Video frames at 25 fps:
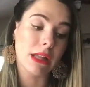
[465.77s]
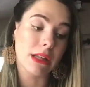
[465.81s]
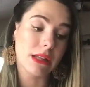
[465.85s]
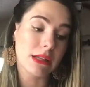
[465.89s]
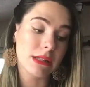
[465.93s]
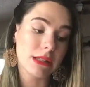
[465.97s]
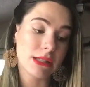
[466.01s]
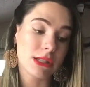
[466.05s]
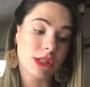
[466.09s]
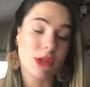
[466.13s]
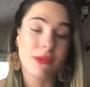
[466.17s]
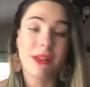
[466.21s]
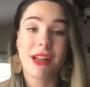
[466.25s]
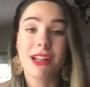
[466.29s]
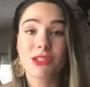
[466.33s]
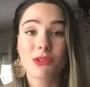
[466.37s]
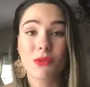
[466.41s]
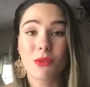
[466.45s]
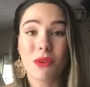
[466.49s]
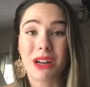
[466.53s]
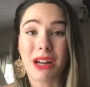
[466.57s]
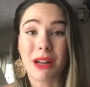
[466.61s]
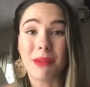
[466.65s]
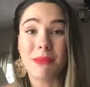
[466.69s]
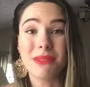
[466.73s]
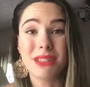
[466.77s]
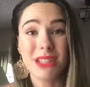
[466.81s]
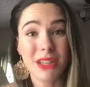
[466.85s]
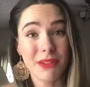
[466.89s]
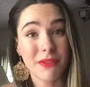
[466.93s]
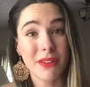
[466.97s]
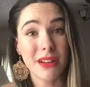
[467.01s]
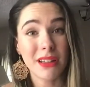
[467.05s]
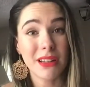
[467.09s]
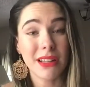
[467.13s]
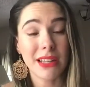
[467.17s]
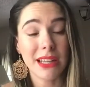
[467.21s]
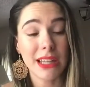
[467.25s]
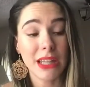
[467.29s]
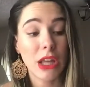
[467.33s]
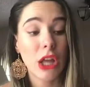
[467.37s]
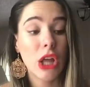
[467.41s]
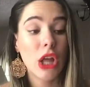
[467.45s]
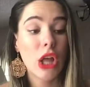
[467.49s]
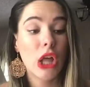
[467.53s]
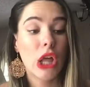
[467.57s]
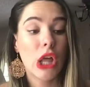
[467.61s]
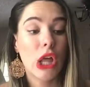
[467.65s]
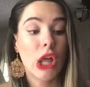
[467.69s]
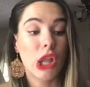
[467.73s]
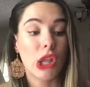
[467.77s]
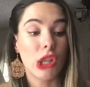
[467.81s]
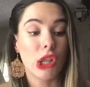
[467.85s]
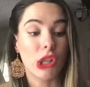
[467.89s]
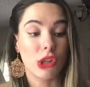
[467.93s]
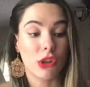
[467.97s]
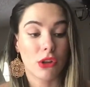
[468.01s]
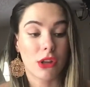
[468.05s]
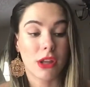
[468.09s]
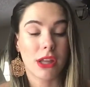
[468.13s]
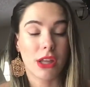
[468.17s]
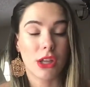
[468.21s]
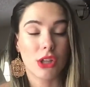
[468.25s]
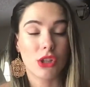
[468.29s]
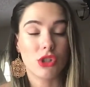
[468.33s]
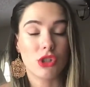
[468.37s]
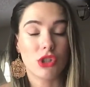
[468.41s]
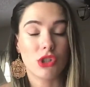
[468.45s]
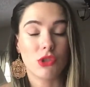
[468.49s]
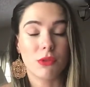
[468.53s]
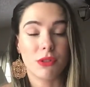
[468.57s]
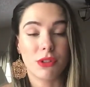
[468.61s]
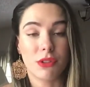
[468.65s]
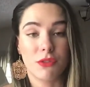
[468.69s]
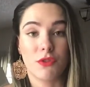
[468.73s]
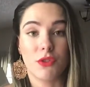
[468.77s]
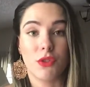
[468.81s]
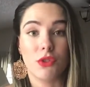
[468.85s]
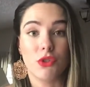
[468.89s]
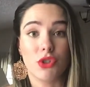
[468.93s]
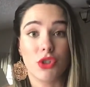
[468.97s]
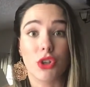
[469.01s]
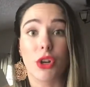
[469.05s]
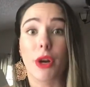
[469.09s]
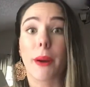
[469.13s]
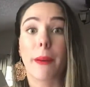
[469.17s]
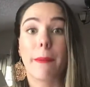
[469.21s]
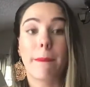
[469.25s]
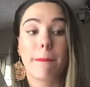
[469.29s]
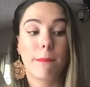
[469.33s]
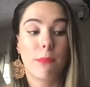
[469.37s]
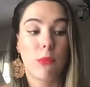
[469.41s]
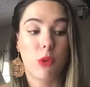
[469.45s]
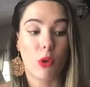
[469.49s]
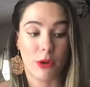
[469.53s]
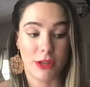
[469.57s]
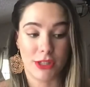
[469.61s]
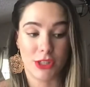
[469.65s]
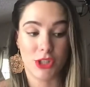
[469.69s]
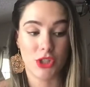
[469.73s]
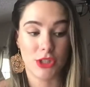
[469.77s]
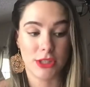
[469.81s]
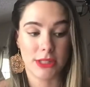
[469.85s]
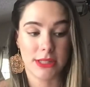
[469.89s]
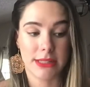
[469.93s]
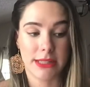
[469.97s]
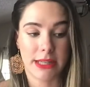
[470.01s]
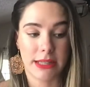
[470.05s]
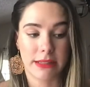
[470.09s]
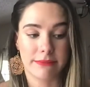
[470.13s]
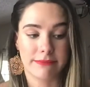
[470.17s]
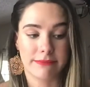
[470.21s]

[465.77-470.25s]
So that's what I'm definitely looking into in the future purchasing.